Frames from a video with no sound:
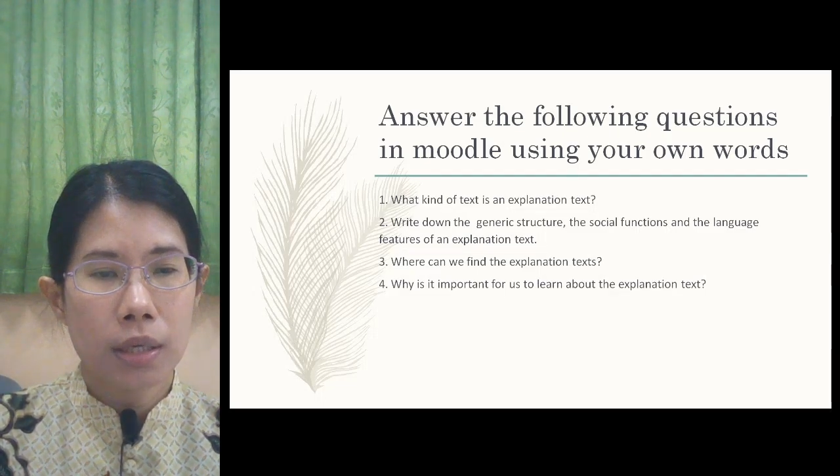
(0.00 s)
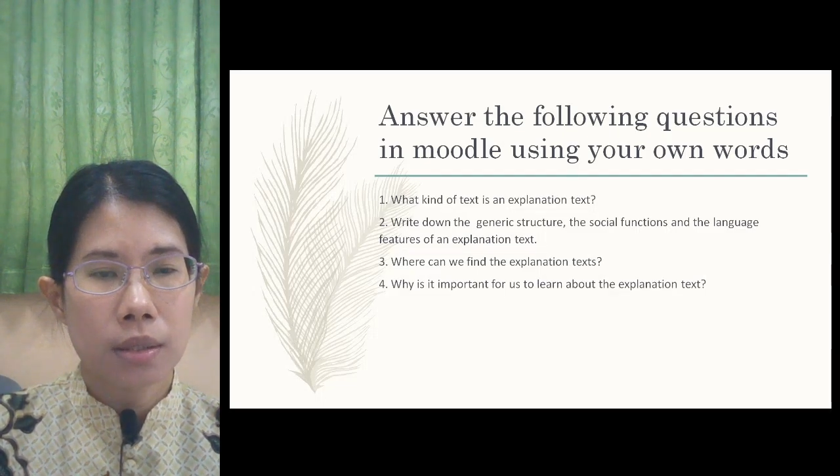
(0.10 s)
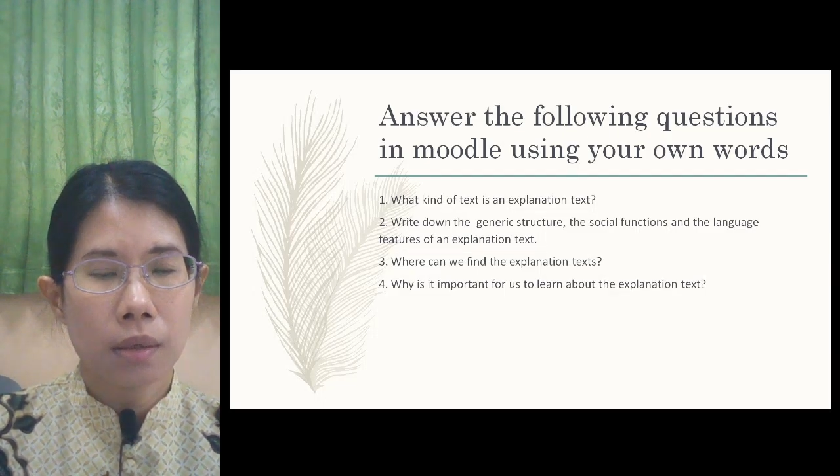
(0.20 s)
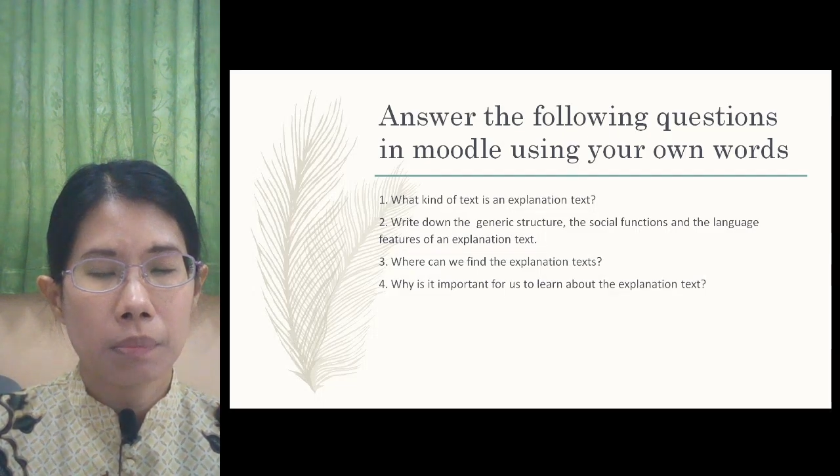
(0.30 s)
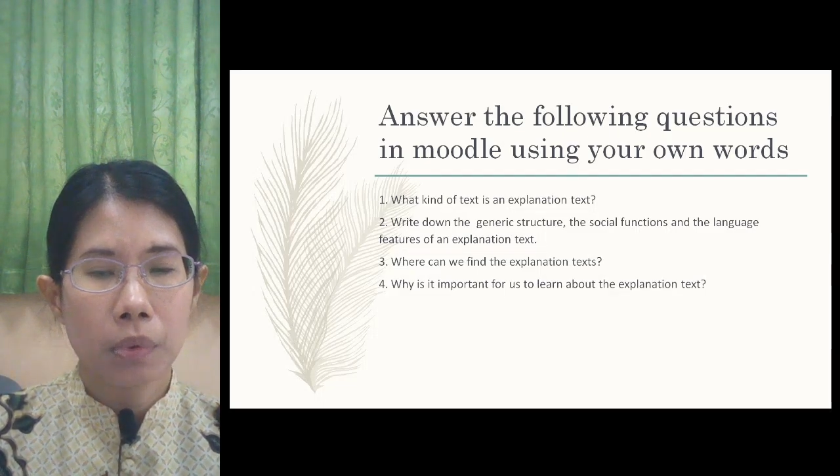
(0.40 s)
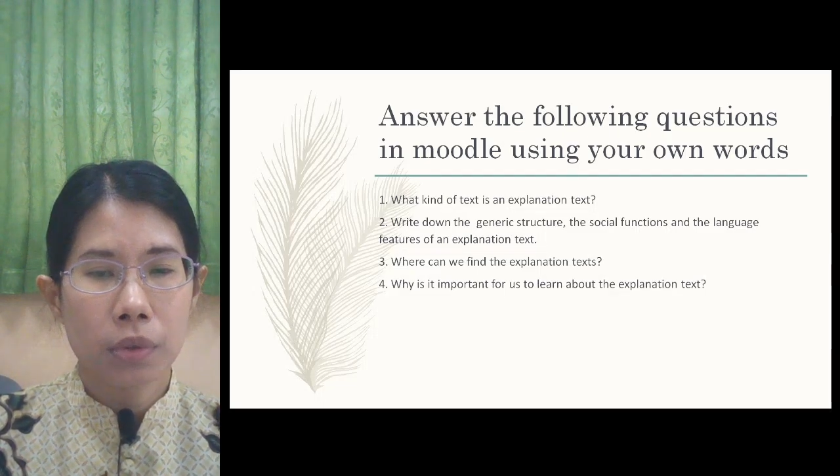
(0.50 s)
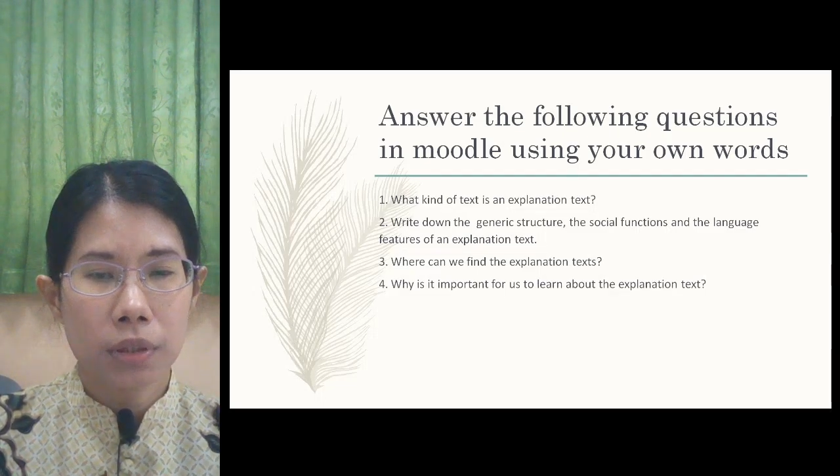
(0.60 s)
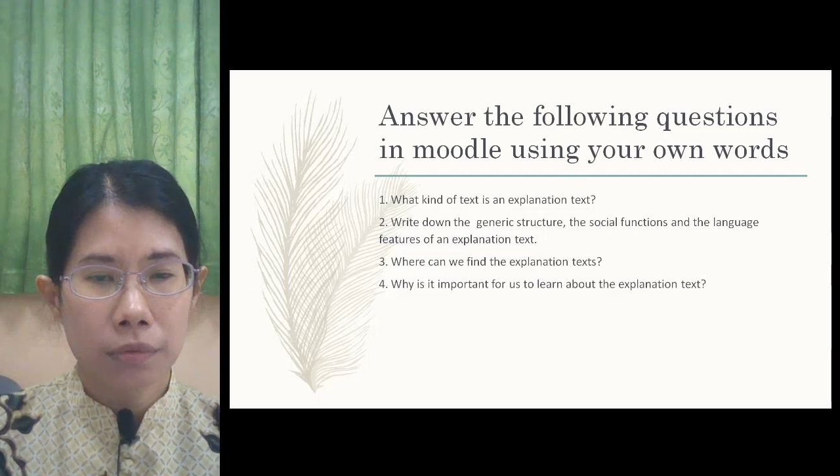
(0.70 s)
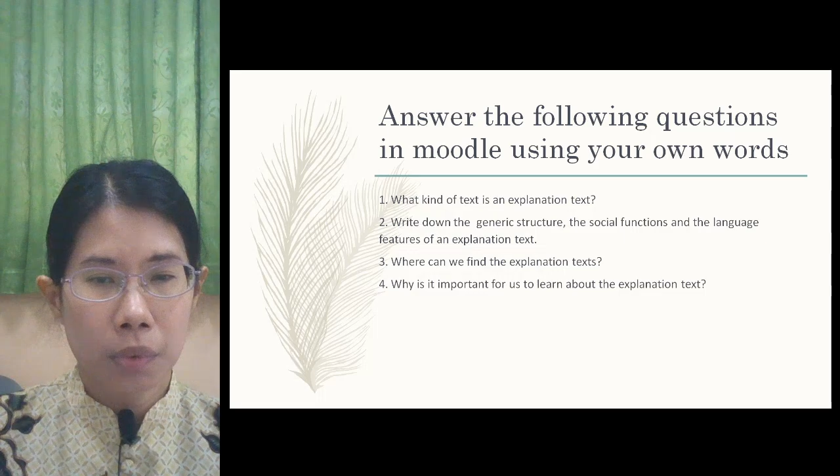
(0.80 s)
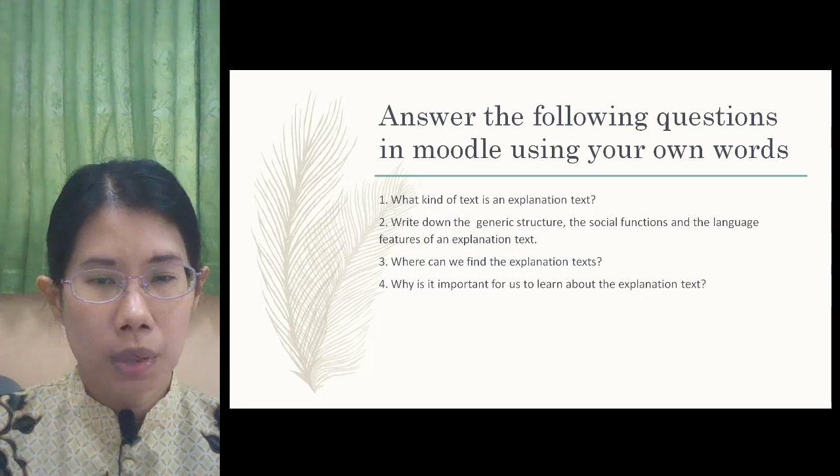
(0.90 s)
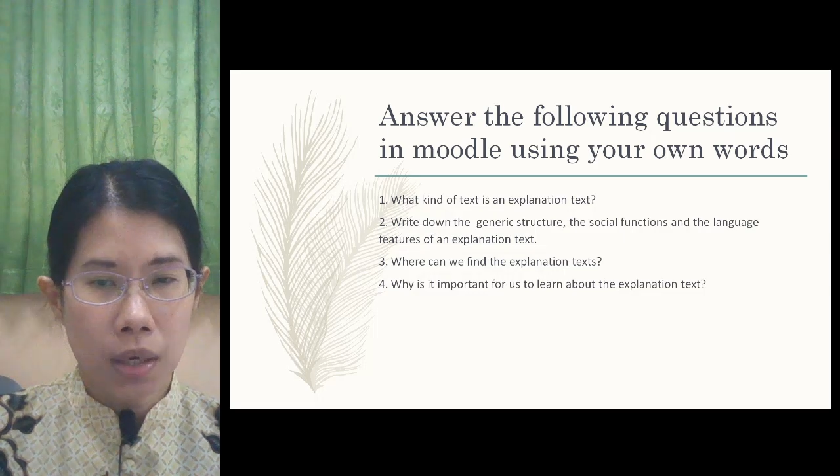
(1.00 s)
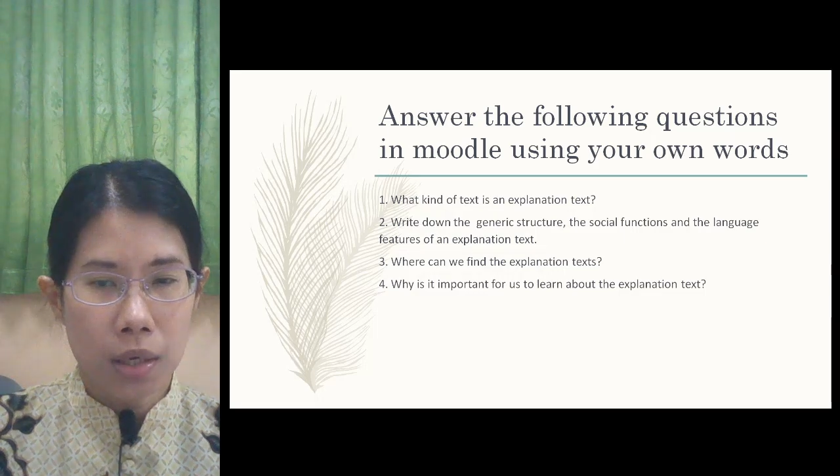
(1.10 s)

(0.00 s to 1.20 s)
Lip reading: is it important for